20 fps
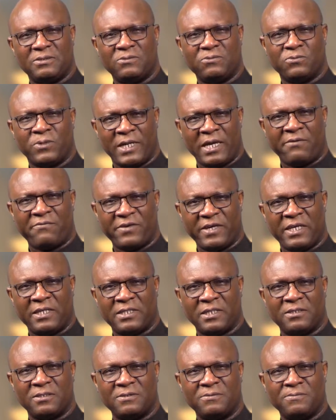we have
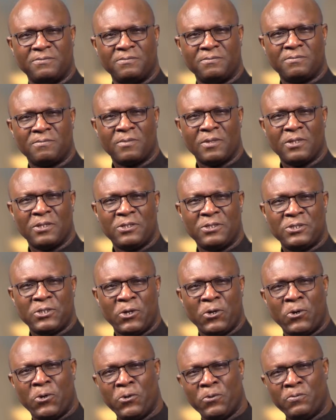eaten.
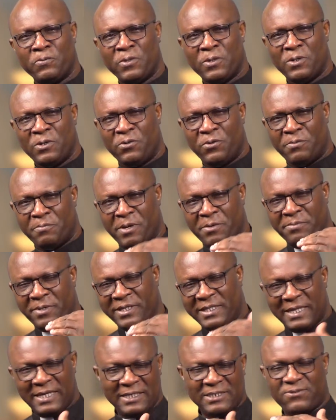So remember
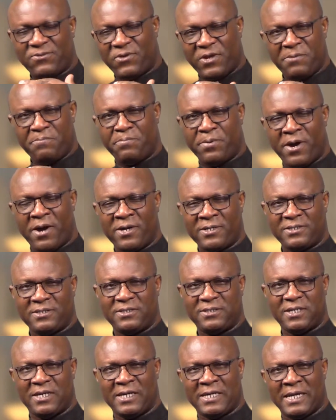these three
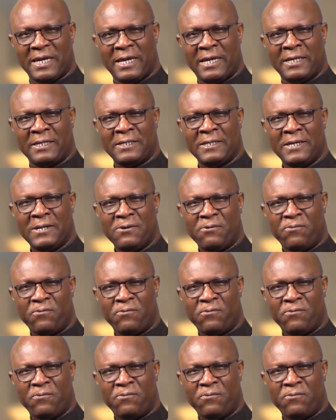parts again.